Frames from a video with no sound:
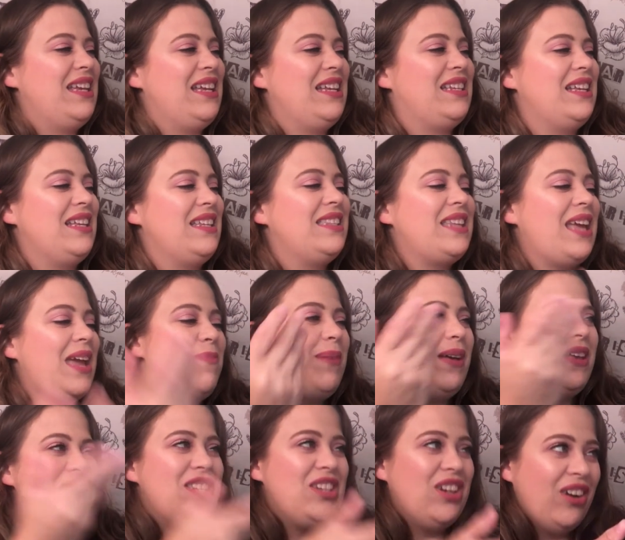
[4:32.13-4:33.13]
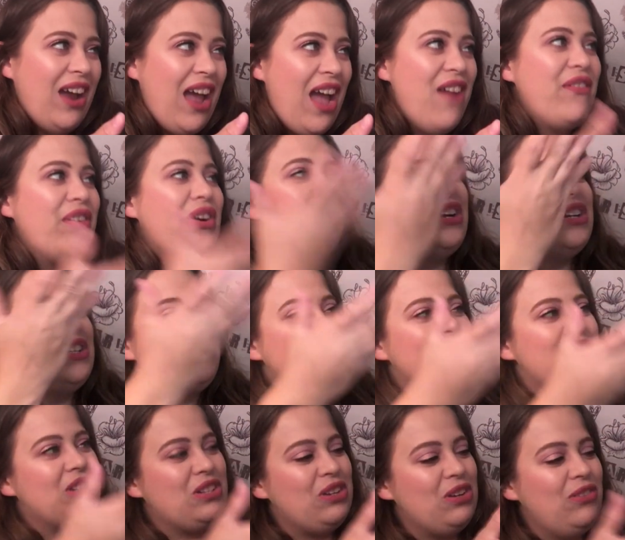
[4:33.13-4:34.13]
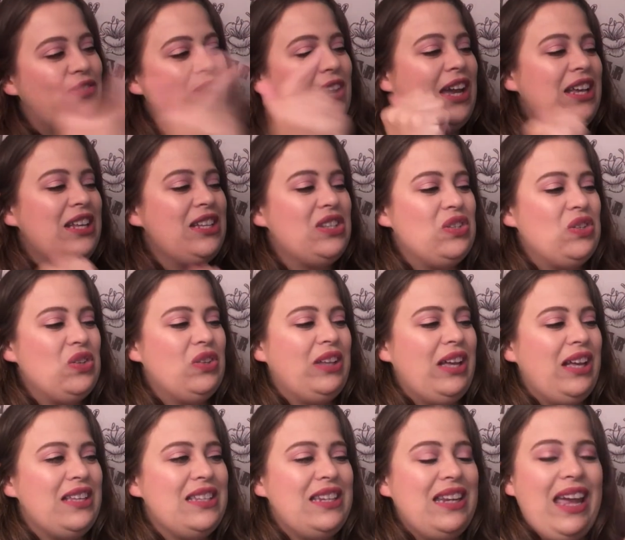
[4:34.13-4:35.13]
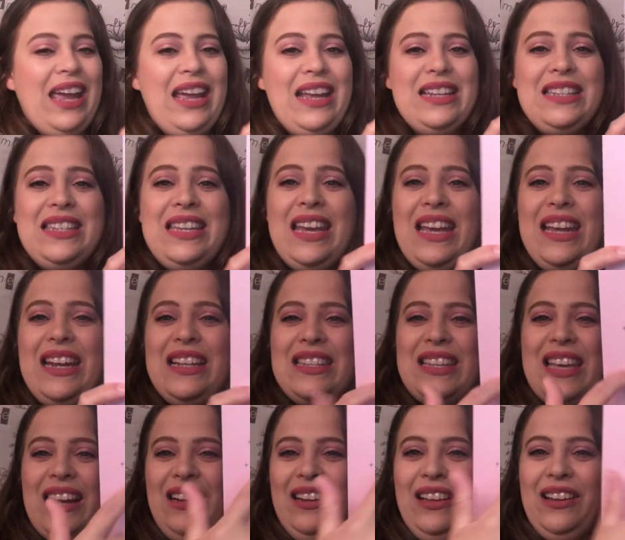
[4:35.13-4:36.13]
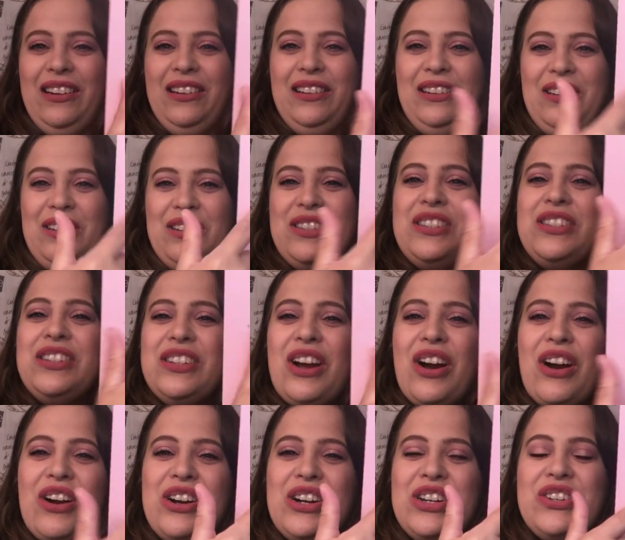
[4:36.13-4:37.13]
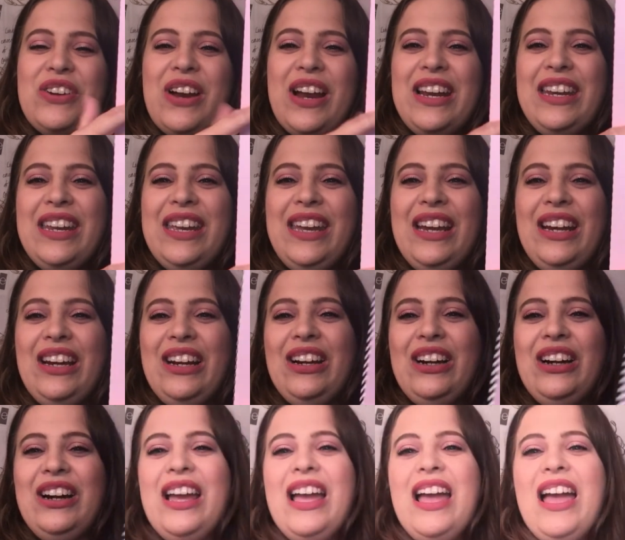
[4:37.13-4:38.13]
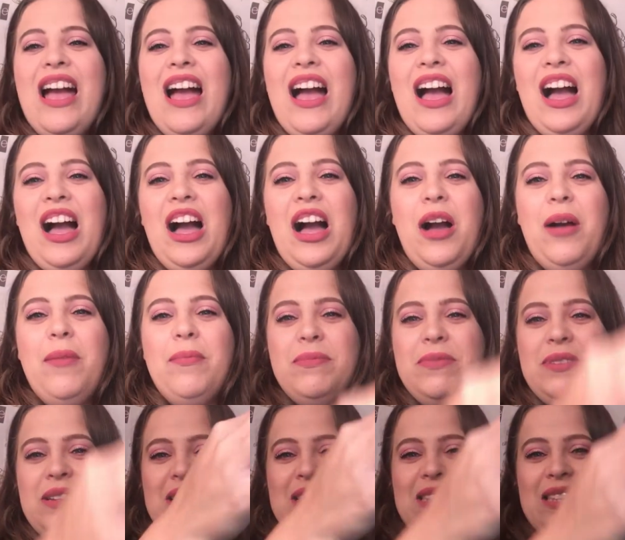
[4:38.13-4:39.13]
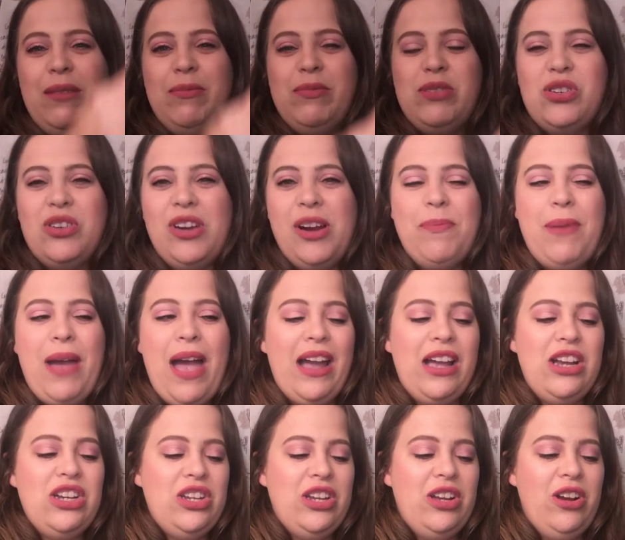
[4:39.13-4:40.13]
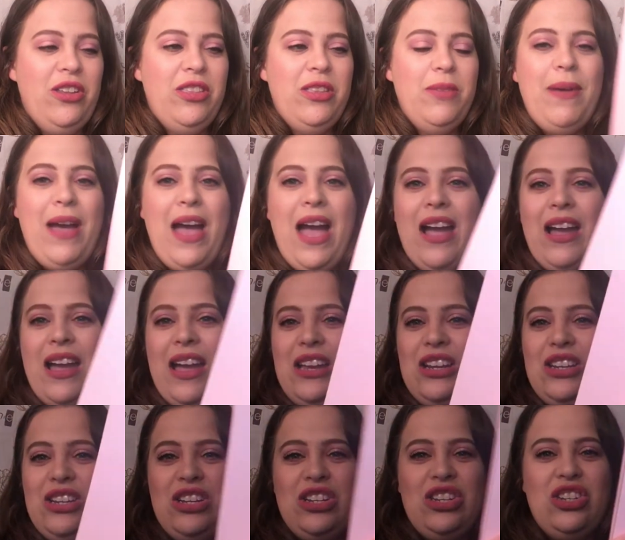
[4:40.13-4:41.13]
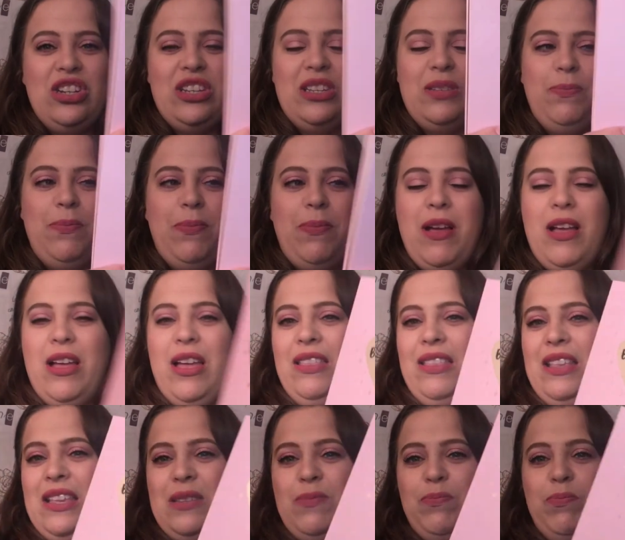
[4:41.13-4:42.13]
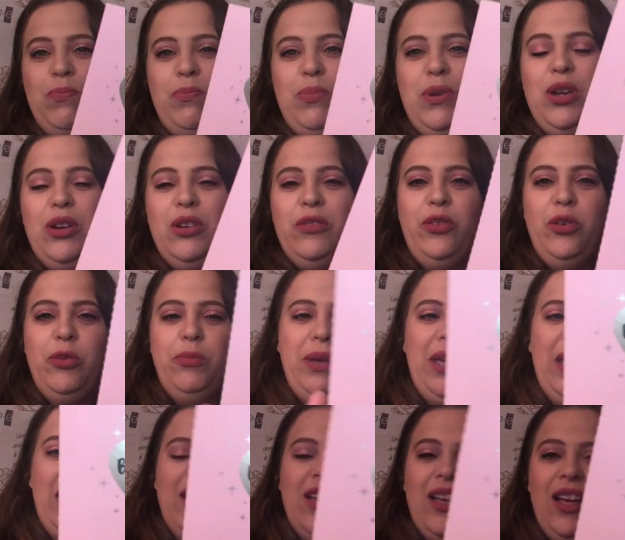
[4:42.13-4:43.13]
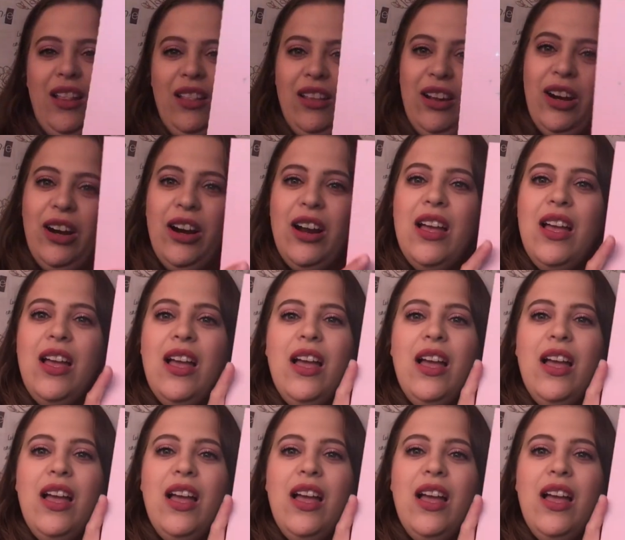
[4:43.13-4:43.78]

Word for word: It does say best year ever, Too Faced 2018. It's got a lot of little stars right here, um, some straight packaging on the back, and it's just this beautiful pink color.